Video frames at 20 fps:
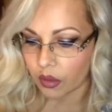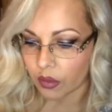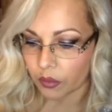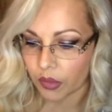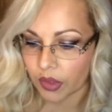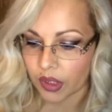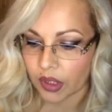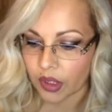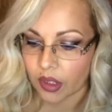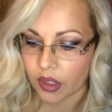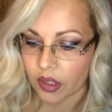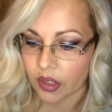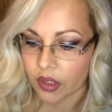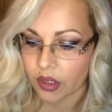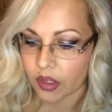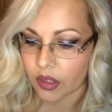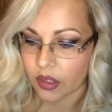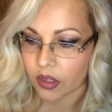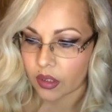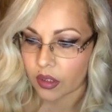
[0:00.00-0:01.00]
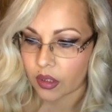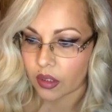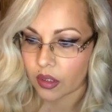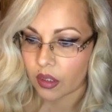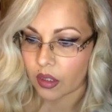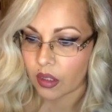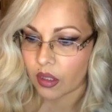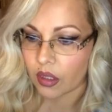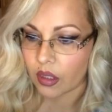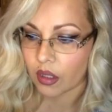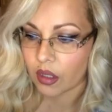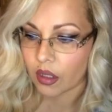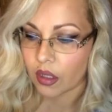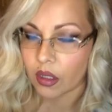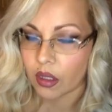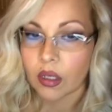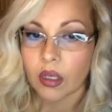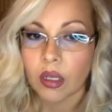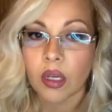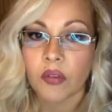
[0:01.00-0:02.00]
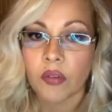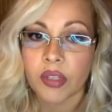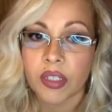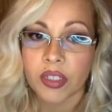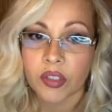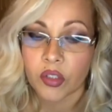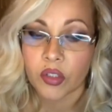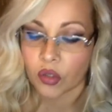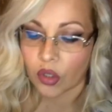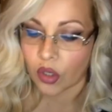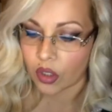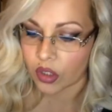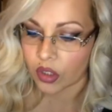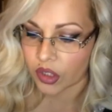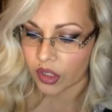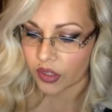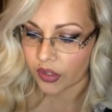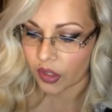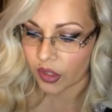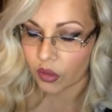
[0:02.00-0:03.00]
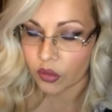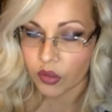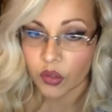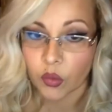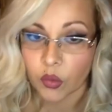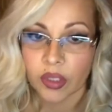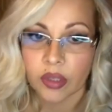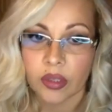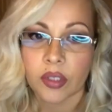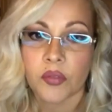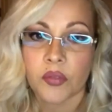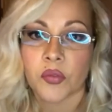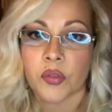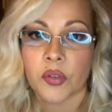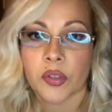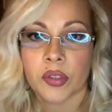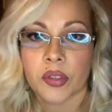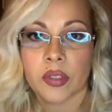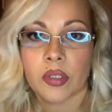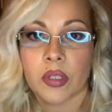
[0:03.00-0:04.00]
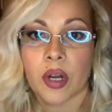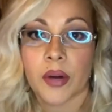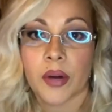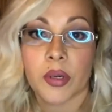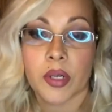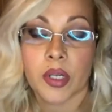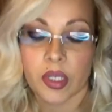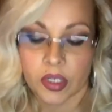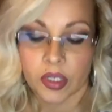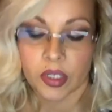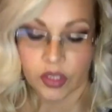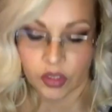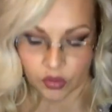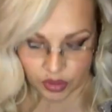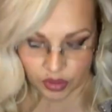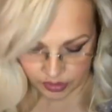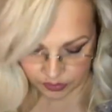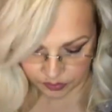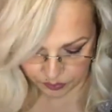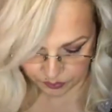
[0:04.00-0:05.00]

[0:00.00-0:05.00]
because of the astrology that goes with it for our country.